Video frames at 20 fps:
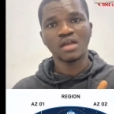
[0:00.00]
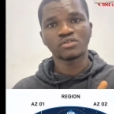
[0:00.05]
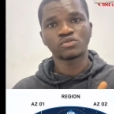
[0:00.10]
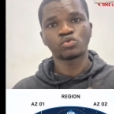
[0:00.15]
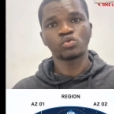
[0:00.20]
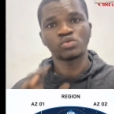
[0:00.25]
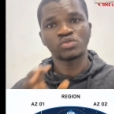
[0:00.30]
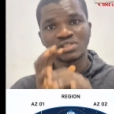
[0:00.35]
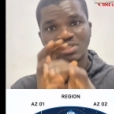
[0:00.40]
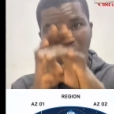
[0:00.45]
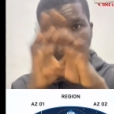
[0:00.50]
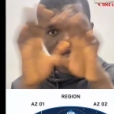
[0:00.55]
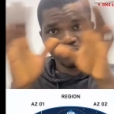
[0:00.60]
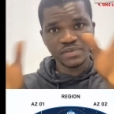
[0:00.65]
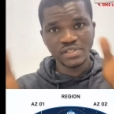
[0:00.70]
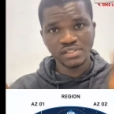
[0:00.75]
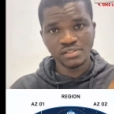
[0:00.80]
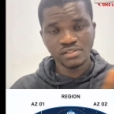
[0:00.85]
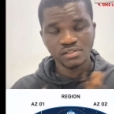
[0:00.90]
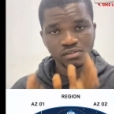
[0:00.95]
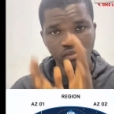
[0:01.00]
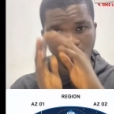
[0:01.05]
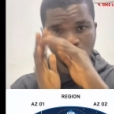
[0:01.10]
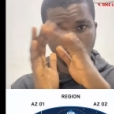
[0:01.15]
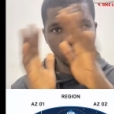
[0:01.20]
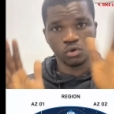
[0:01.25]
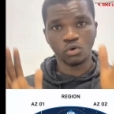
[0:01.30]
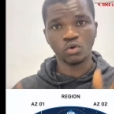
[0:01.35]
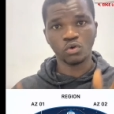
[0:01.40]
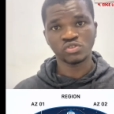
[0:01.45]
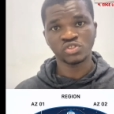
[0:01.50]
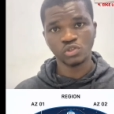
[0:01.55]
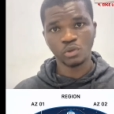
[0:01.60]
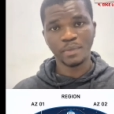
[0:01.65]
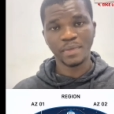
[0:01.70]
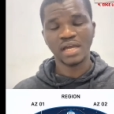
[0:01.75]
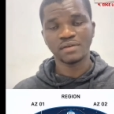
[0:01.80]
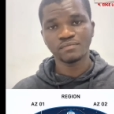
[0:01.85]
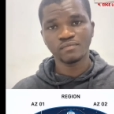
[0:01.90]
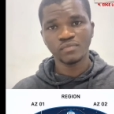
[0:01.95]
to service the
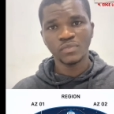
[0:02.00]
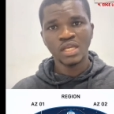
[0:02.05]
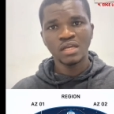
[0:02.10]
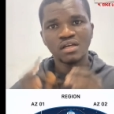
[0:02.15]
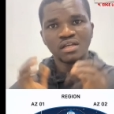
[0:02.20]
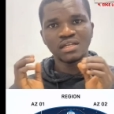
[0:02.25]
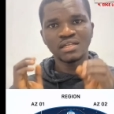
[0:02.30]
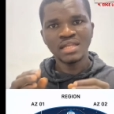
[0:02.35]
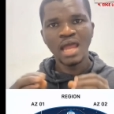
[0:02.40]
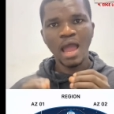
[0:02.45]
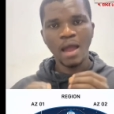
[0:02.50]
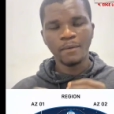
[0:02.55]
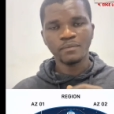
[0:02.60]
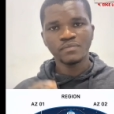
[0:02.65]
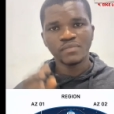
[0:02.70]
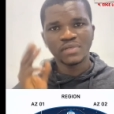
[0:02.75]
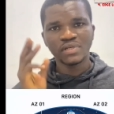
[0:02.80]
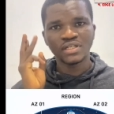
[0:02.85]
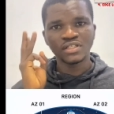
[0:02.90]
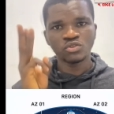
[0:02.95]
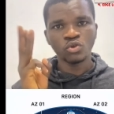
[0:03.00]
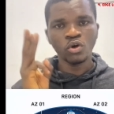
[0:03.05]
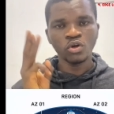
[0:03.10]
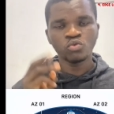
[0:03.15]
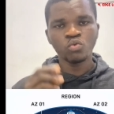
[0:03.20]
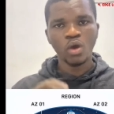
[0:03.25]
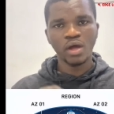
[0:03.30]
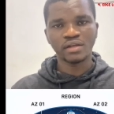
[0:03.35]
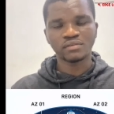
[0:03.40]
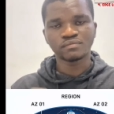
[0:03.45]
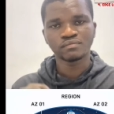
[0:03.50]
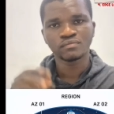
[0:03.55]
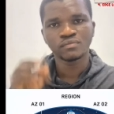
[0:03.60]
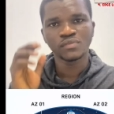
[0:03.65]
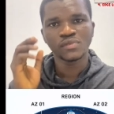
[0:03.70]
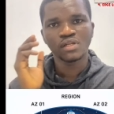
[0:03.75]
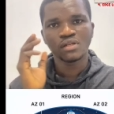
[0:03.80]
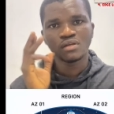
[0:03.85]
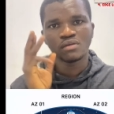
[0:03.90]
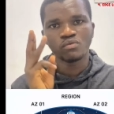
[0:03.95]
customer. Now, the third one,
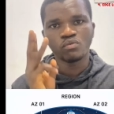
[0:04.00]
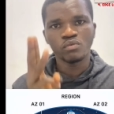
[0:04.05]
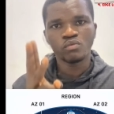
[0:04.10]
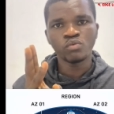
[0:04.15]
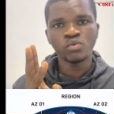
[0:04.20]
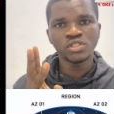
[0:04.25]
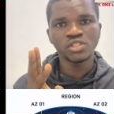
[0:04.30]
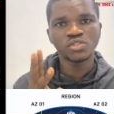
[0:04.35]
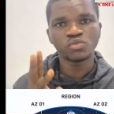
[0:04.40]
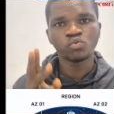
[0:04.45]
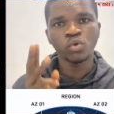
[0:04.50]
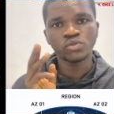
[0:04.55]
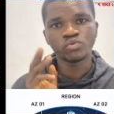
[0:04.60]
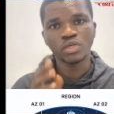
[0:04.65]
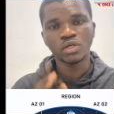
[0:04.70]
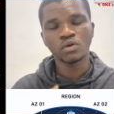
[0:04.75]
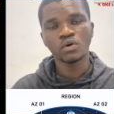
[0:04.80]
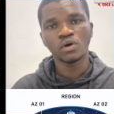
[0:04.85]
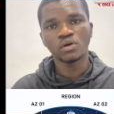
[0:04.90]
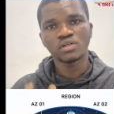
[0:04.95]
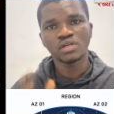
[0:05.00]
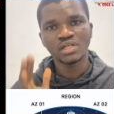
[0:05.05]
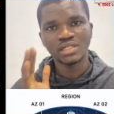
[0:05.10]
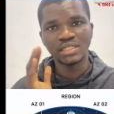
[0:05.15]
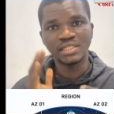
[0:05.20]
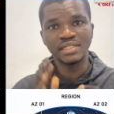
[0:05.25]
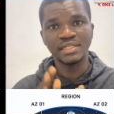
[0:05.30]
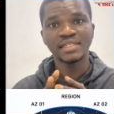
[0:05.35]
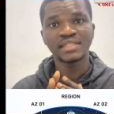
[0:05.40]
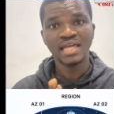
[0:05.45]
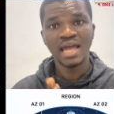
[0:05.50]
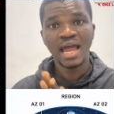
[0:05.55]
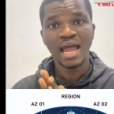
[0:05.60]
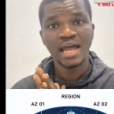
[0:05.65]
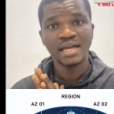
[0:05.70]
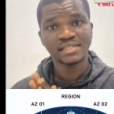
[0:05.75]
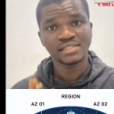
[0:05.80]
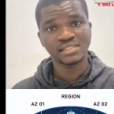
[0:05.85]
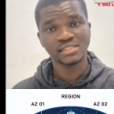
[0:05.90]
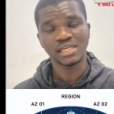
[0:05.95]
which is what we call the data
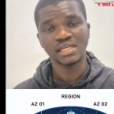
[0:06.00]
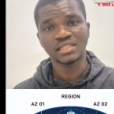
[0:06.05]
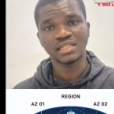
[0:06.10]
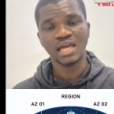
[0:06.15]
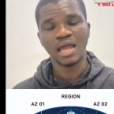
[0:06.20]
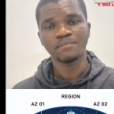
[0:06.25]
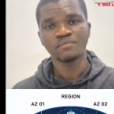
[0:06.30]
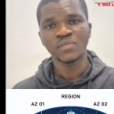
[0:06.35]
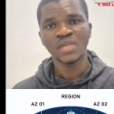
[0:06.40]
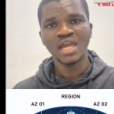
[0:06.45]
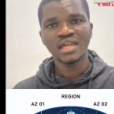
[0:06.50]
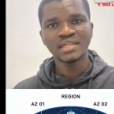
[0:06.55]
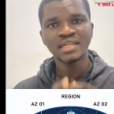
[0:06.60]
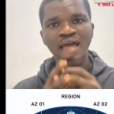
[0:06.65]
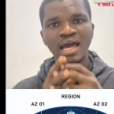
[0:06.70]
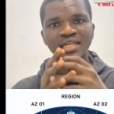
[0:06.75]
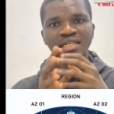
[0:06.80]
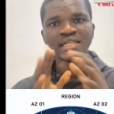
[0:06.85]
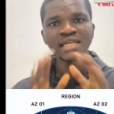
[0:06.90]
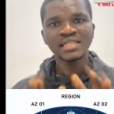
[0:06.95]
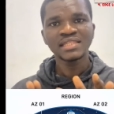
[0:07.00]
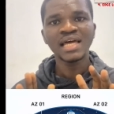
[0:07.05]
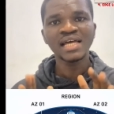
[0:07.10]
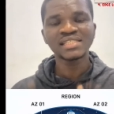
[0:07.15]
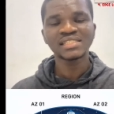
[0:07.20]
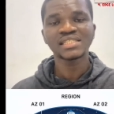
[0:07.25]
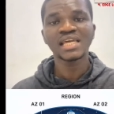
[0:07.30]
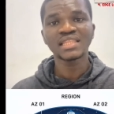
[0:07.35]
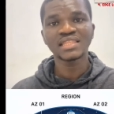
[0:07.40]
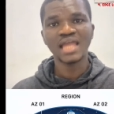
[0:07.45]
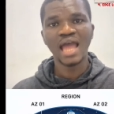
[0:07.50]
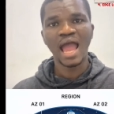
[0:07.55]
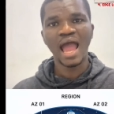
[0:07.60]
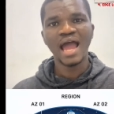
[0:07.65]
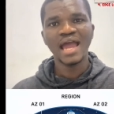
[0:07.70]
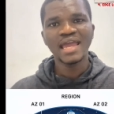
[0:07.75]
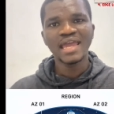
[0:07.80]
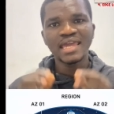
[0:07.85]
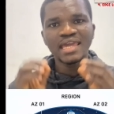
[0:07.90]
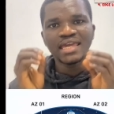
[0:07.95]
center. Now, the data center
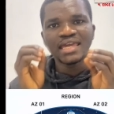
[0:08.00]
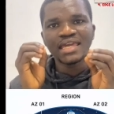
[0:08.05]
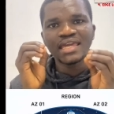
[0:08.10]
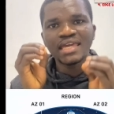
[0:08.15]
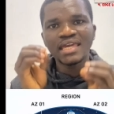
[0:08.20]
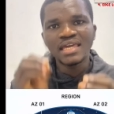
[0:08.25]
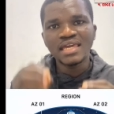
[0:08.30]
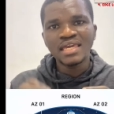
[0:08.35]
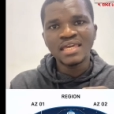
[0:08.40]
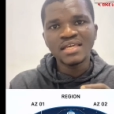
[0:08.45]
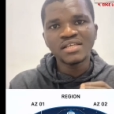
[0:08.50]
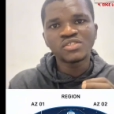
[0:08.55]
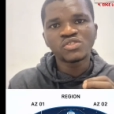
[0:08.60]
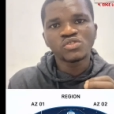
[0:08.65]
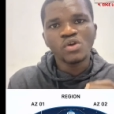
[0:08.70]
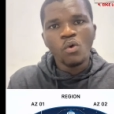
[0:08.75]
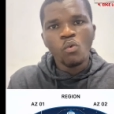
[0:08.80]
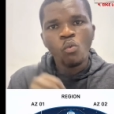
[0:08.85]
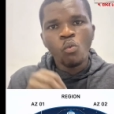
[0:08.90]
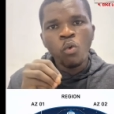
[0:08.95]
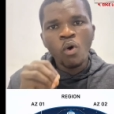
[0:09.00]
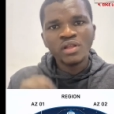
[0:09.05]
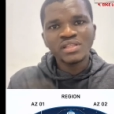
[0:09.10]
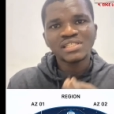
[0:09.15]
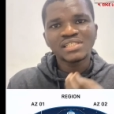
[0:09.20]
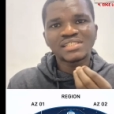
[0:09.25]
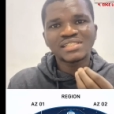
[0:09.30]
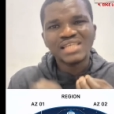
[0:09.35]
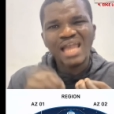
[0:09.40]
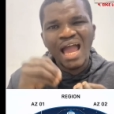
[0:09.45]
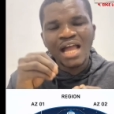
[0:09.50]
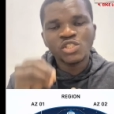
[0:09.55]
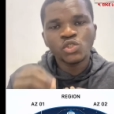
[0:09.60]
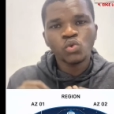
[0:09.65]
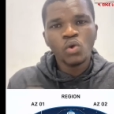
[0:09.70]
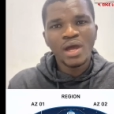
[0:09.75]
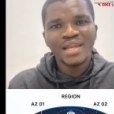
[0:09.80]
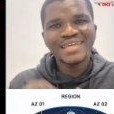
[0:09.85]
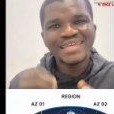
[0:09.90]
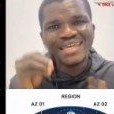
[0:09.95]
is what is
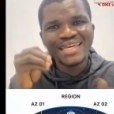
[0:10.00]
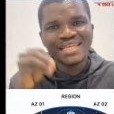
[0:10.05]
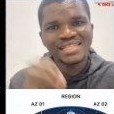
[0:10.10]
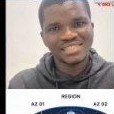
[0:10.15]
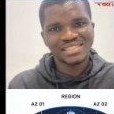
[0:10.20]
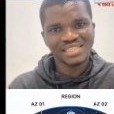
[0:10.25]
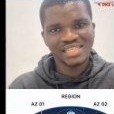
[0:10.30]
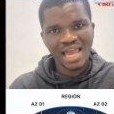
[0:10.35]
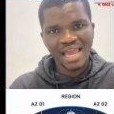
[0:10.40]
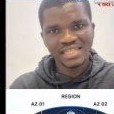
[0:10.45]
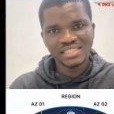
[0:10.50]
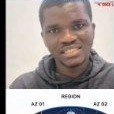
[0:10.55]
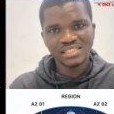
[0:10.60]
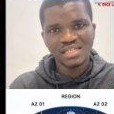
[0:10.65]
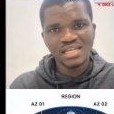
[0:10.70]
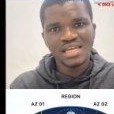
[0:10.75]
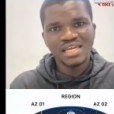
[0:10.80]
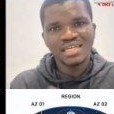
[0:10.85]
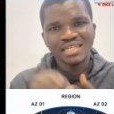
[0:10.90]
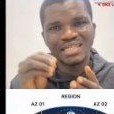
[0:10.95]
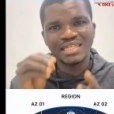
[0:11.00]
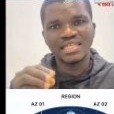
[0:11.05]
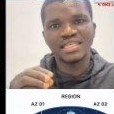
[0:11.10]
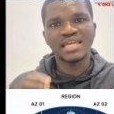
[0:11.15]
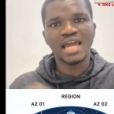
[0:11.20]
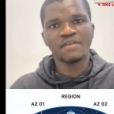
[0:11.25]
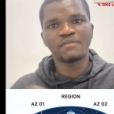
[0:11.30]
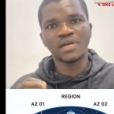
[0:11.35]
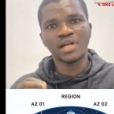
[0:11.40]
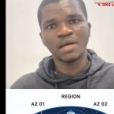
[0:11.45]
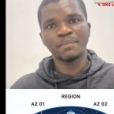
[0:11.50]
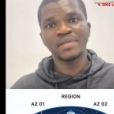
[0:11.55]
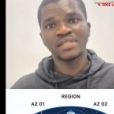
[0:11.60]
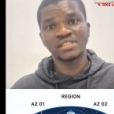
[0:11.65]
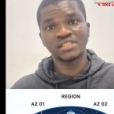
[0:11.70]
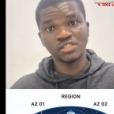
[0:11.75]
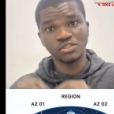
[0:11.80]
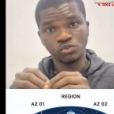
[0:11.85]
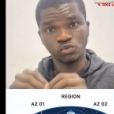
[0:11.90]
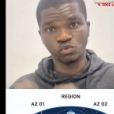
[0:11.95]
actually inside the
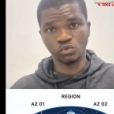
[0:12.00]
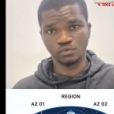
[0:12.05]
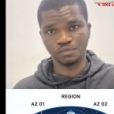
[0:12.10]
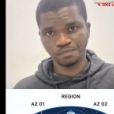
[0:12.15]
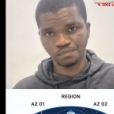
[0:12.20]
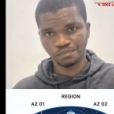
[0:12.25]
availability zone.